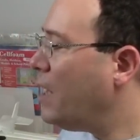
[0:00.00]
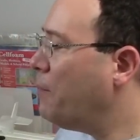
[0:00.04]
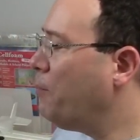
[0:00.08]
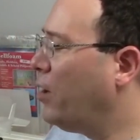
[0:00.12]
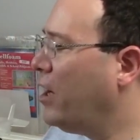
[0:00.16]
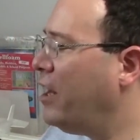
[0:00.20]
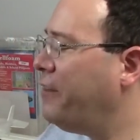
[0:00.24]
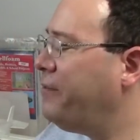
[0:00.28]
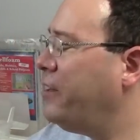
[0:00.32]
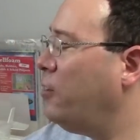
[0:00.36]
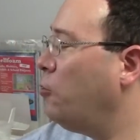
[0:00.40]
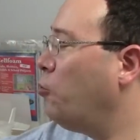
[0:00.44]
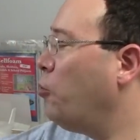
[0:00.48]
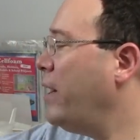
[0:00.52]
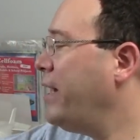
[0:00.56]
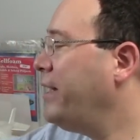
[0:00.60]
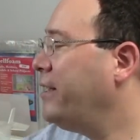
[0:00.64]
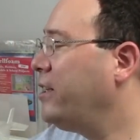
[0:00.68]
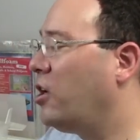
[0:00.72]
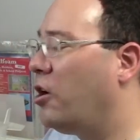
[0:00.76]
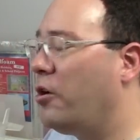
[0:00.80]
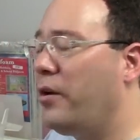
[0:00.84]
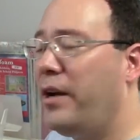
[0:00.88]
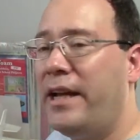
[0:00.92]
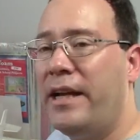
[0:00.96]
But if the
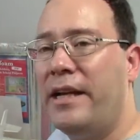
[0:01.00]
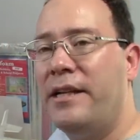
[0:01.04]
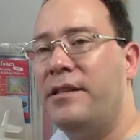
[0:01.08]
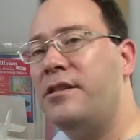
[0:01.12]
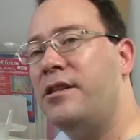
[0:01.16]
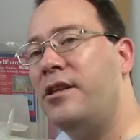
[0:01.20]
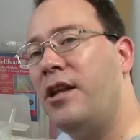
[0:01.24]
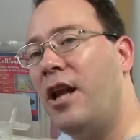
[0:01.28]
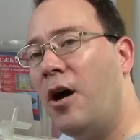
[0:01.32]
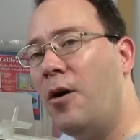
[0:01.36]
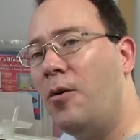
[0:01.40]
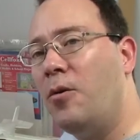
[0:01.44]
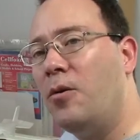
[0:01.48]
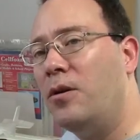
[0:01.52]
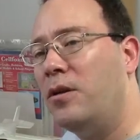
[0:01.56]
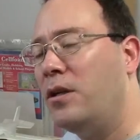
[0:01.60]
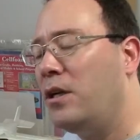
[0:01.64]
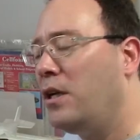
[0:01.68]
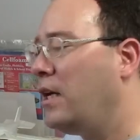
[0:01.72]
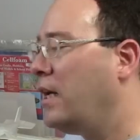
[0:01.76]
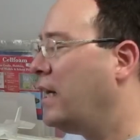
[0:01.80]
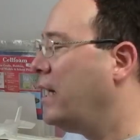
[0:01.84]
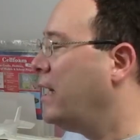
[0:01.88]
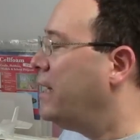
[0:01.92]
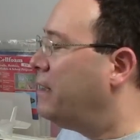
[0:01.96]
wing loading is
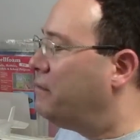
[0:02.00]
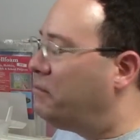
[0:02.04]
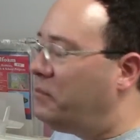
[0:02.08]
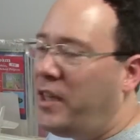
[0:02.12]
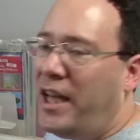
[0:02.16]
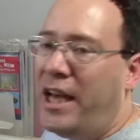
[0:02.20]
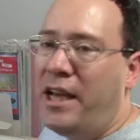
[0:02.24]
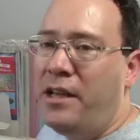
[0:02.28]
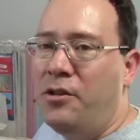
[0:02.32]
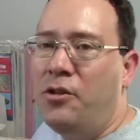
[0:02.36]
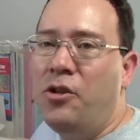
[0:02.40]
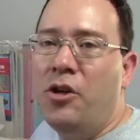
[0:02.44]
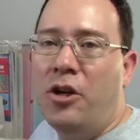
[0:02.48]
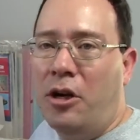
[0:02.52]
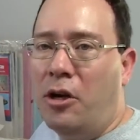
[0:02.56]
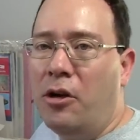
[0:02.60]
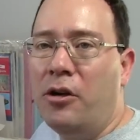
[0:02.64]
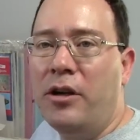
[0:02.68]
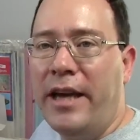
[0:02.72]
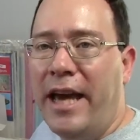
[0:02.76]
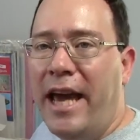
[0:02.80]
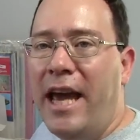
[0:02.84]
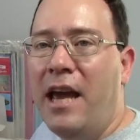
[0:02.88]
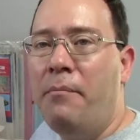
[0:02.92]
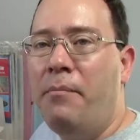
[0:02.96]
low, then you're
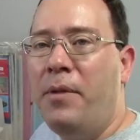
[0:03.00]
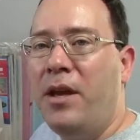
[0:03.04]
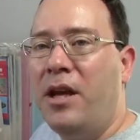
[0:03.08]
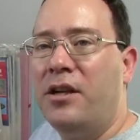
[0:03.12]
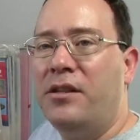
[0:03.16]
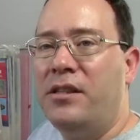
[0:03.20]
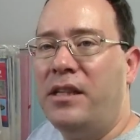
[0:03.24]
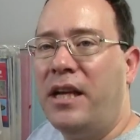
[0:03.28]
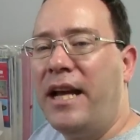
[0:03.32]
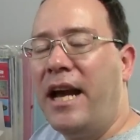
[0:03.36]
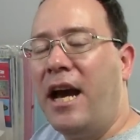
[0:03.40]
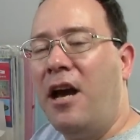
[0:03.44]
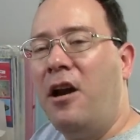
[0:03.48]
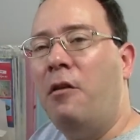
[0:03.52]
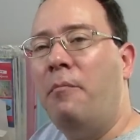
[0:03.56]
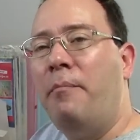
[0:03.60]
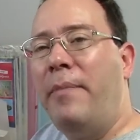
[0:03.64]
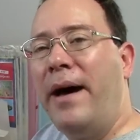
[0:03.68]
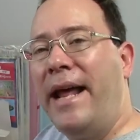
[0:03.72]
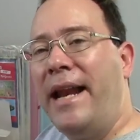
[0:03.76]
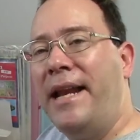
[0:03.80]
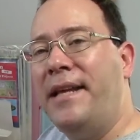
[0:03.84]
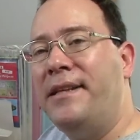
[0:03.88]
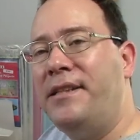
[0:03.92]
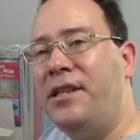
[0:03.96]
okay because they kind of
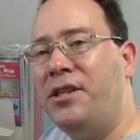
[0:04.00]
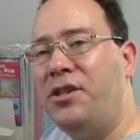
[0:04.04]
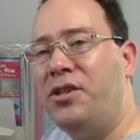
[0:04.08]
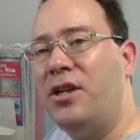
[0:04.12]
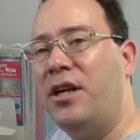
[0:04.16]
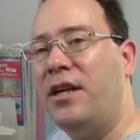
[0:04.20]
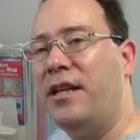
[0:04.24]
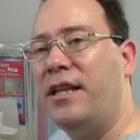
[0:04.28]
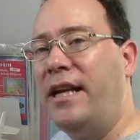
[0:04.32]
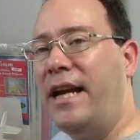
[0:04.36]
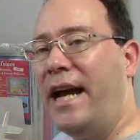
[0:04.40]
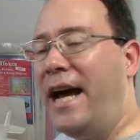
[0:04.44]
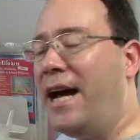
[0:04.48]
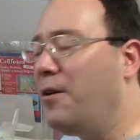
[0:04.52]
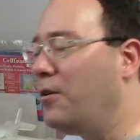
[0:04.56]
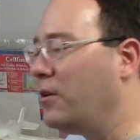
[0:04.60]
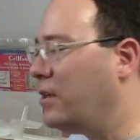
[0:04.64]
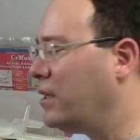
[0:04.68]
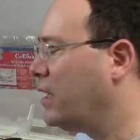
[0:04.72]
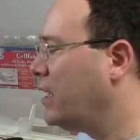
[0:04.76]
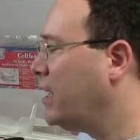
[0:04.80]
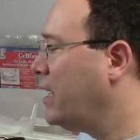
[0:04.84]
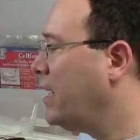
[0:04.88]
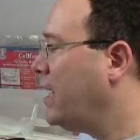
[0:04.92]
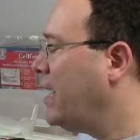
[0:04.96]
balance each other
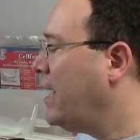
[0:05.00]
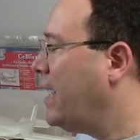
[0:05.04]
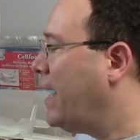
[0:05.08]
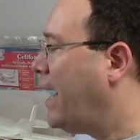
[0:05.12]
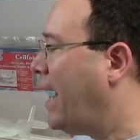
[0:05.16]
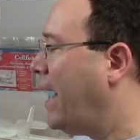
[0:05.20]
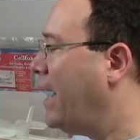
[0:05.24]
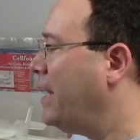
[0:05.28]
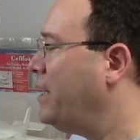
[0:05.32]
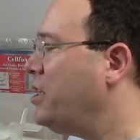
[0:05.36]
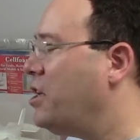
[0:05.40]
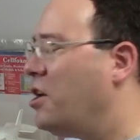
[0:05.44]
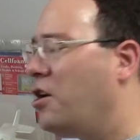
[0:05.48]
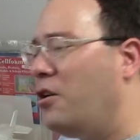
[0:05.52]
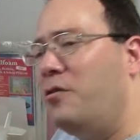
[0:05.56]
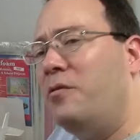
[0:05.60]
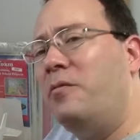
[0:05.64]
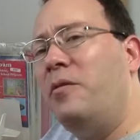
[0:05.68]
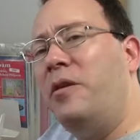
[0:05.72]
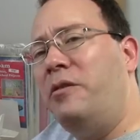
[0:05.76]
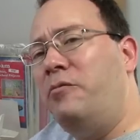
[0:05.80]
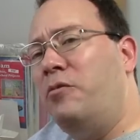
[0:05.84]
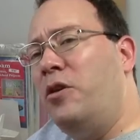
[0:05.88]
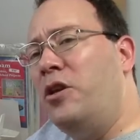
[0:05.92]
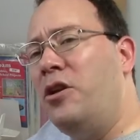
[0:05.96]
out. And you know,
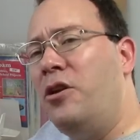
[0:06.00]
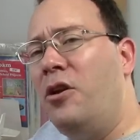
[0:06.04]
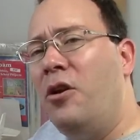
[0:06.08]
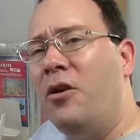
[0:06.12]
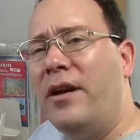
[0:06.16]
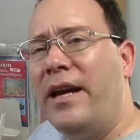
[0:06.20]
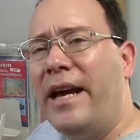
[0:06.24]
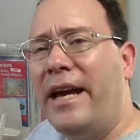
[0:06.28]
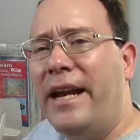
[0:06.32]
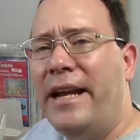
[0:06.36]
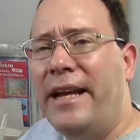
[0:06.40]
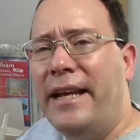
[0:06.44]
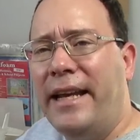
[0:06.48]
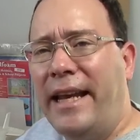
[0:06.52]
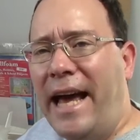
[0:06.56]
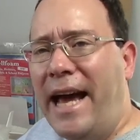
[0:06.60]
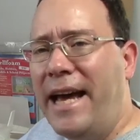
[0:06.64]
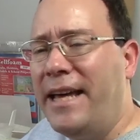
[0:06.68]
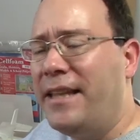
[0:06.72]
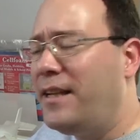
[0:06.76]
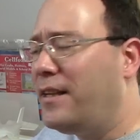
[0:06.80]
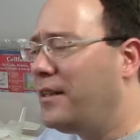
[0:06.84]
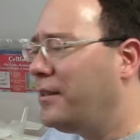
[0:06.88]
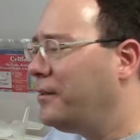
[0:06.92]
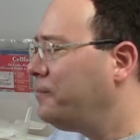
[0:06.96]
when, when you look at a
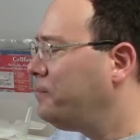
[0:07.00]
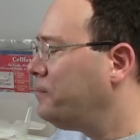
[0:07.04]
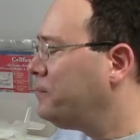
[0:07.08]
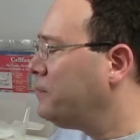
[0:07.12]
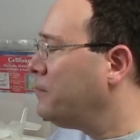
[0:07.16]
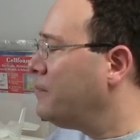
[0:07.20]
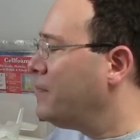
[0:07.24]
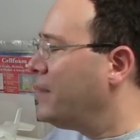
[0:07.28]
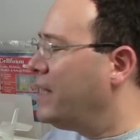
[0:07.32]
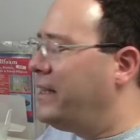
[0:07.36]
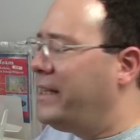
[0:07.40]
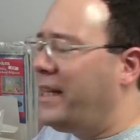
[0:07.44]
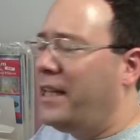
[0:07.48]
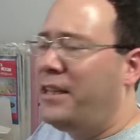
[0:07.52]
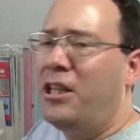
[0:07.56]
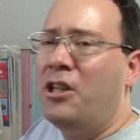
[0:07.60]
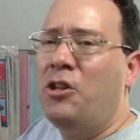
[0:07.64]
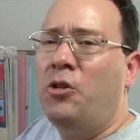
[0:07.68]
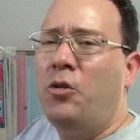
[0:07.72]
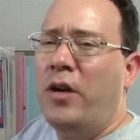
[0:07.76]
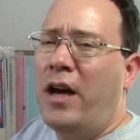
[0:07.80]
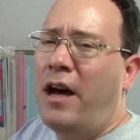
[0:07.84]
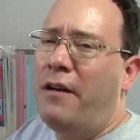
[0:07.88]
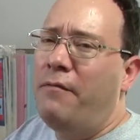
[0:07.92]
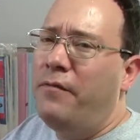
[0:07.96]
glider, they
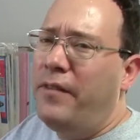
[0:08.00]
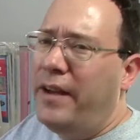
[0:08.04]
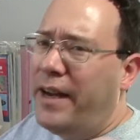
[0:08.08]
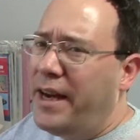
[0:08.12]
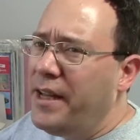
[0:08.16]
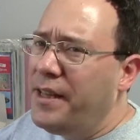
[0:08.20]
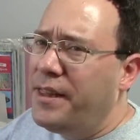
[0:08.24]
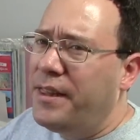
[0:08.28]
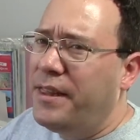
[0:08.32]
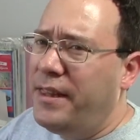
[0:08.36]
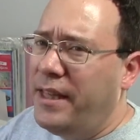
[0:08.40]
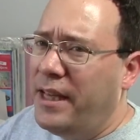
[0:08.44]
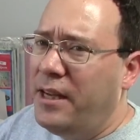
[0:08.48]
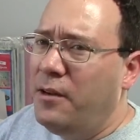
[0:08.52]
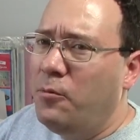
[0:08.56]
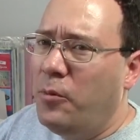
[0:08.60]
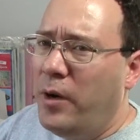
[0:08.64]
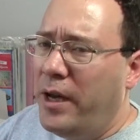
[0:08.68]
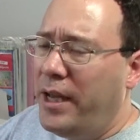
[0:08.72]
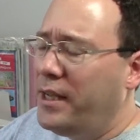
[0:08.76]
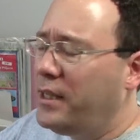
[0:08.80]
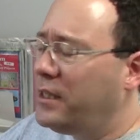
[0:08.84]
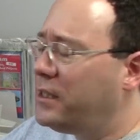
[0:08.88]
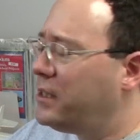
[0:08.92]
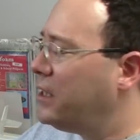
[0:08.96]
tend to have very thin
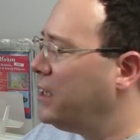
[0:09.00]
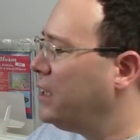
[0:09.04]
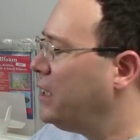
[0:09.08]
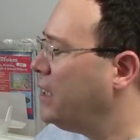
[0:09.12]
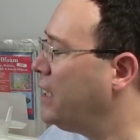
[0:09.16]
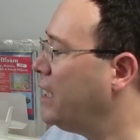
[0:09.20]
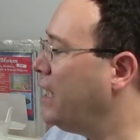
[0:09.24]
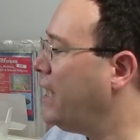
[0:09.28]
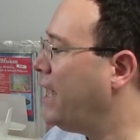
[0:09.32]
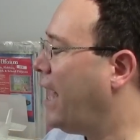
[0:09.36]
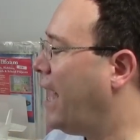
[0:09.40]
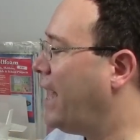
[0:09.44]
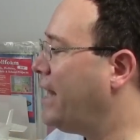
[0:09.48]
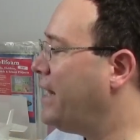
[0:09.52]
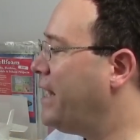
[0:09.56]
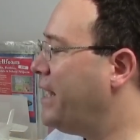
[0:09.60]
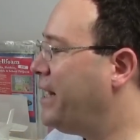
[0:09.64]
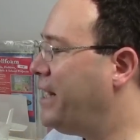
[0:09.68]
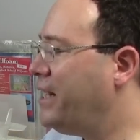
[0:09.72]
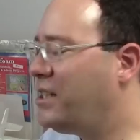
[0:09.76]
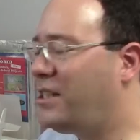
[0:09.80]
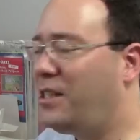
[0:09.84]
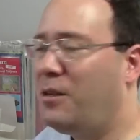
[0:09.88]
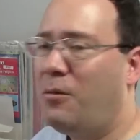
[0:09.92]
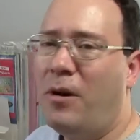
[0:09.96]
wings. And
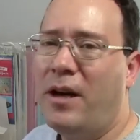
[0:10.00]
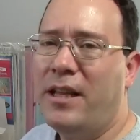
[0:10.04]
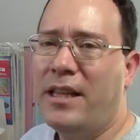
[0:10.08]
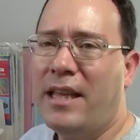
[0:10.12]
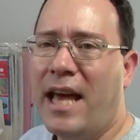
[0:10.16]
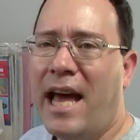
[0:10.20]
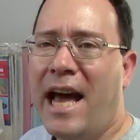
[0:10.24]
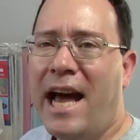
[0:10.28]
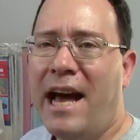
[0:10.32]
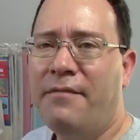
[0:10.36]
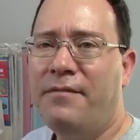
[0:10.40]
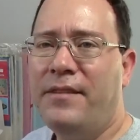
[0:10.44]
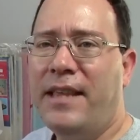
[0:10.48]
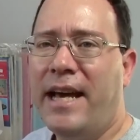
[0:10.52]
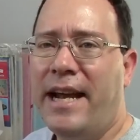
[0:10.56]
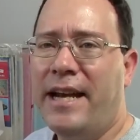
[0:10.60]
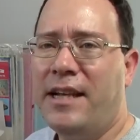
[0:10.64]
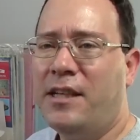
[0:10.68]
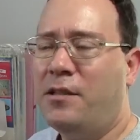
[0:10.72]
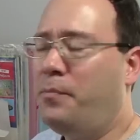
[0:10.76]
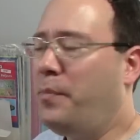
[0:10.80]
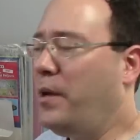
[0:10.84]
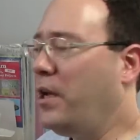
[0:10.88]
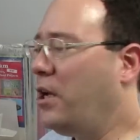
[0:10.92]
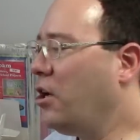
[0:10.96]
the reason why they have that
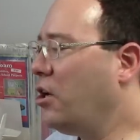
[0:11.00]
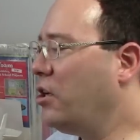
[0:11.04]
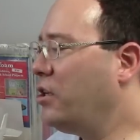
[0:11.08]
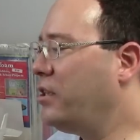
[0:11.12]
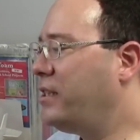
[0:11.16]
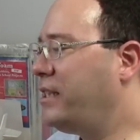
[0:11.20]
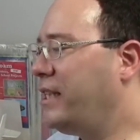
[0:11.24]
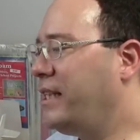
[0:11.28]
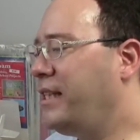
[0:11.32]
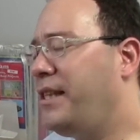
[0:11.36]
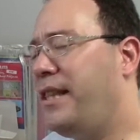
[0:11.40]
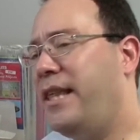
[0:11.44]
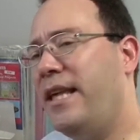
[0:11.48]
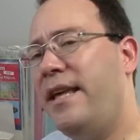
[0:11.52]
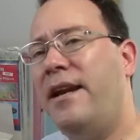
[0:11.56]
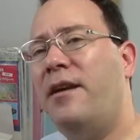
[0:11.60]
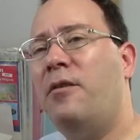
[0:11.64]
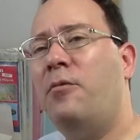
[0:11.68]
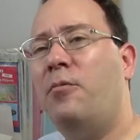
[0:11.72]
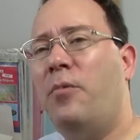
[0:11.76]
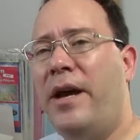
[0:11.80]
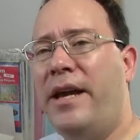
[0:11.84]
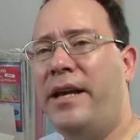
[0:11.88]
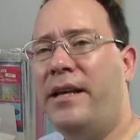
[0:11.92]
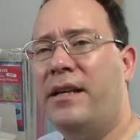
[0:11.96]
is because a
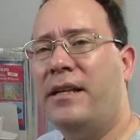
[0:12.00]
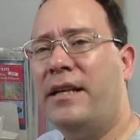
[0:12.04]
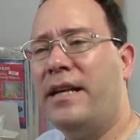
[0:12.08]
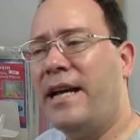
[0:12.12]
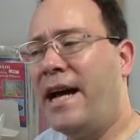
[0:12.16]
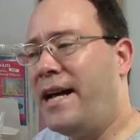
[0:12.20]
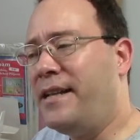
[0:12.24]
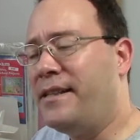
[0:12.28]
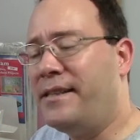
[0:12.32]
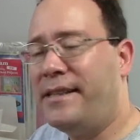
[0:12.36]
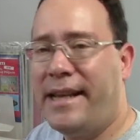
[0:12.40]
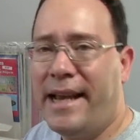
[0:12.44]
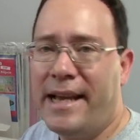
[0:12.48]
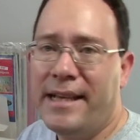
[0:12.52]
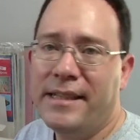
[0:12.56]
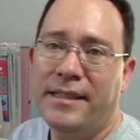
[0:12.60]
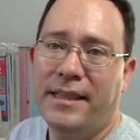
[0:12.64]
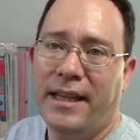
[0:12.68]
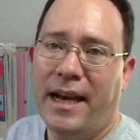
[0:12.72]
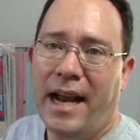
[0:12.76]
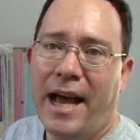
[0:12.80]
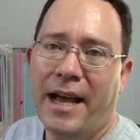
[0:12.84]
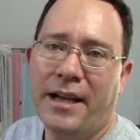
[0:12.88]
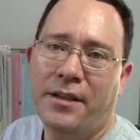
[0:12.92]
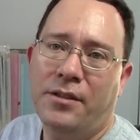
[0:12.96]
thinner wing has
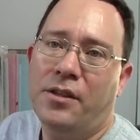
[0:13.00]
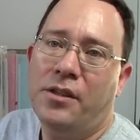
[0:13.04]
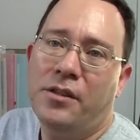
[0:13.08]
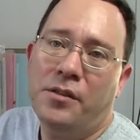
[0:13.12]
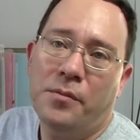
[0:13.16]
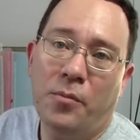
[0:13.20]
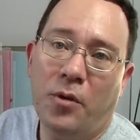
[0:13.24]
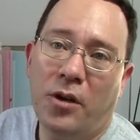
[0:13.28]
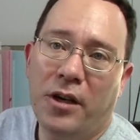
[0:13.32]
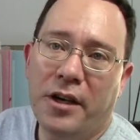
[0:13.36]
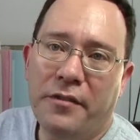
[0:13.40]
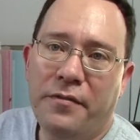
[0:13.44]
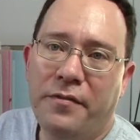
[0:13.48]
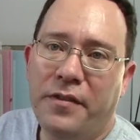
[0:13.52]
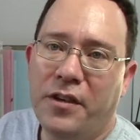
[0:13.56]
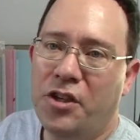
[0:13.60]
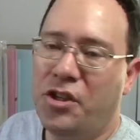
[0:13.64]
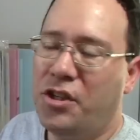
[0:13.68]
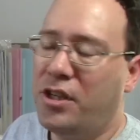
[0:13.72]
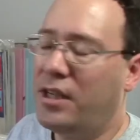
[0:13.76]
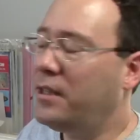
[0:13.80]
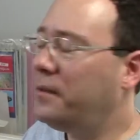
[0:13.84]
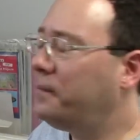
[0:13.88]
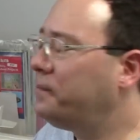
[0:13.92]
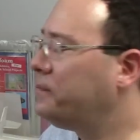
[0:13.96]
less drag, so it's more
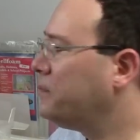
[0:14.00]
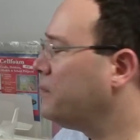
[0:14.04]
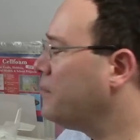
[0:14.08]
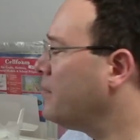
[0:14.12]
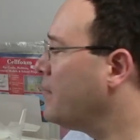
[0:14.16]
efficient.